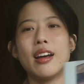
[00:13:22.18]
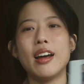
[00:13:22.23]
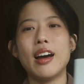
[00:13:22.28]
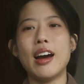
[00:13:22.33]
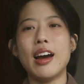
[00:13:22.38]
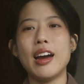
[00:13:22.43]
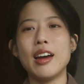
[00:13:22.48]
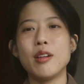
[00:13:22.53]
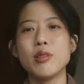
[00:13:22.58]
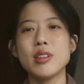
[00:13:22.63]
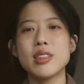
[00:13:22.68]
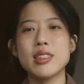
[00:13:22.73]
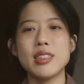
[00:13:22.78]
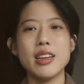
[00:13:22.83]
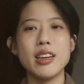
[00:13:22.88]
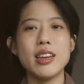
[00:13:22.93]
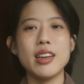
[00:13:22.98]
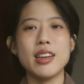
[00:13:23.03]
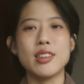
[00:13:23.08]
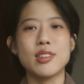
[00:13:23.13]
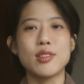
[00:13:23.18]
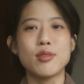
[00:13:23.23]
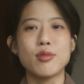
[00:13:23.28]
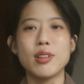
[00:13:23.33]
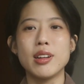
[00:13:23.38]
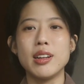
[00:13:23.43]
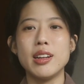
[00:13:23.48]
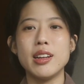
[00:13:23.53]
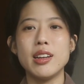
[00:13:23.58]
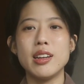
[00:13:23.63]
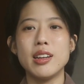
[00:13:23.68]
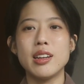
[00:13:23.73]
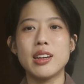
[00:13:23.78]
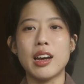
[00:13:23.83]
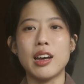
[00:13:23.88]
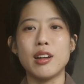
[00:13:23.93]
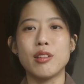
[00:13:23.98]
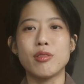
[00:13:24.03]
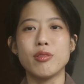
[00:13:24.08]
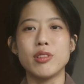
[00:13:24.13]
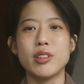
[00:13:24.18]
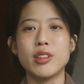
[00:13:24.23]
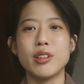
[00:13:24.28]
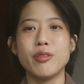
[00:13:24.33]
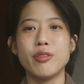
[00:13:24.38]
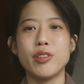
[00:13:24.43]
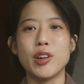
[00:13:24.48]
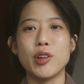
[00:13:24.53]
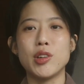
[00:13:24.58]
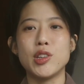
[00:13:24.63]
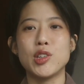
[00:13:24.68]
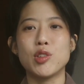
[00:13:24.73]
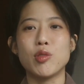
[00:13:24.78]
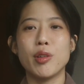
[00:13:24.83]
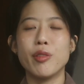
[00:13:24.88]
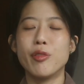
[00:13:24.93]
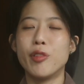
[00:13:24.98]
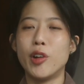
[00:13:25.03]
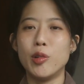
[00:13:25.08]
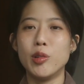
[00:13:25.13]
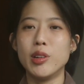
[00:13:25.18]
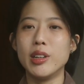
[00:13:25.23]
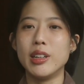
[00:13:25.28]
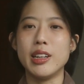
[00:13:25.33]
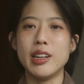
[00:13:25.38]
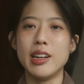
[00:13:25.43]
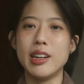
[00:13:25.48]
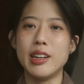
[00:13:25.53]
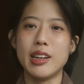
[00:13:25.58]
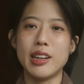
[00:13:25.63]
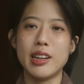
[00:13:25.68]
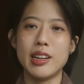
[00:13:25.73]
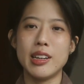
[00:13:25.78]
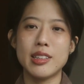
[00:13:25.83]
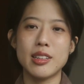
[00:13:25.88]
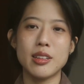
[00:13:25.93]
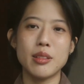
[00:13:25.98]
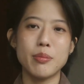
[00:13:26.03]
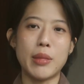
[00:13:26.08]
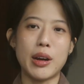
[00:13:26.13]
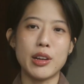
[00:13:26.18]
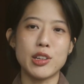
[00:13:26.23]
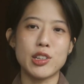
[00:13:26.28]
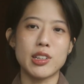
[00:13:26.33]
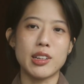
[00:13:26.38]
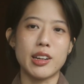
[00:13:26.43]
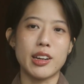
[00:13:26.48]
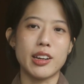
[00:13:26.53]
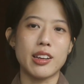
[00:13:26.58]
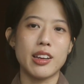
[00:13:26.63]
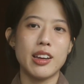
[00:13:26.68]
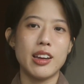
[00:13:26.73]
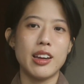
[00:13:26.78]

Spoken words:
I would say it's really kind of written very straightforwardly. There isn't much like